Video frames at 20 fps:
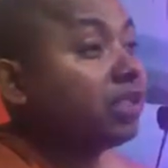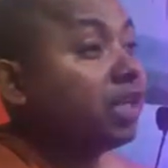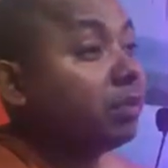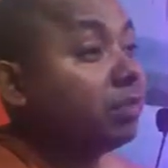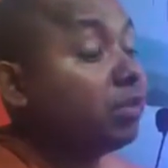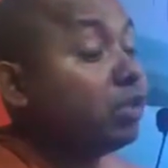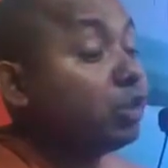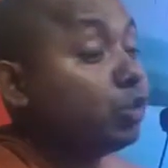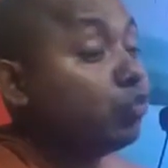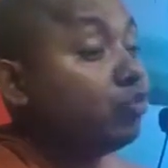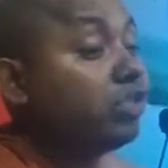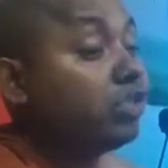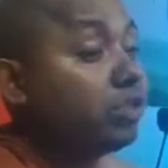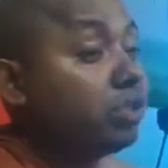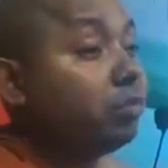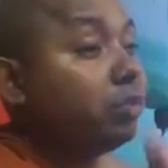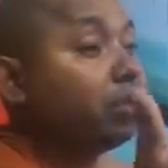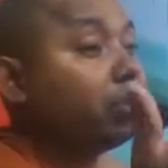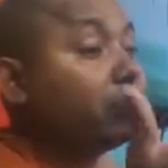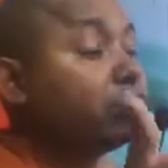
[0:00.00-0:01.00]
that means
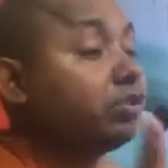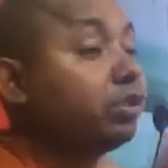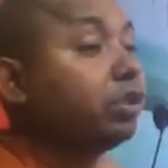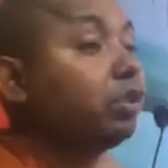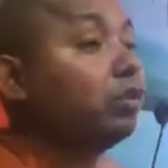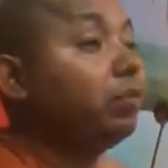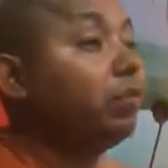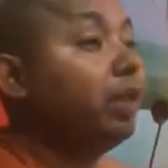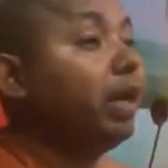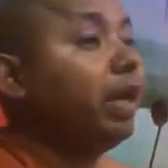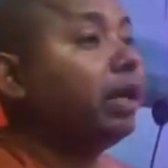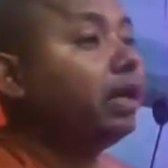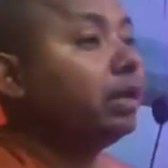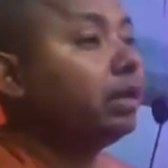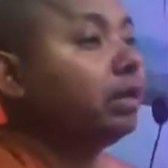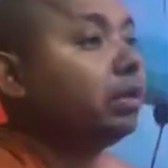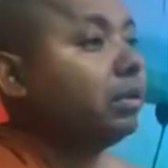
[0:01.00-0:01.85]
wisdom arose in your mind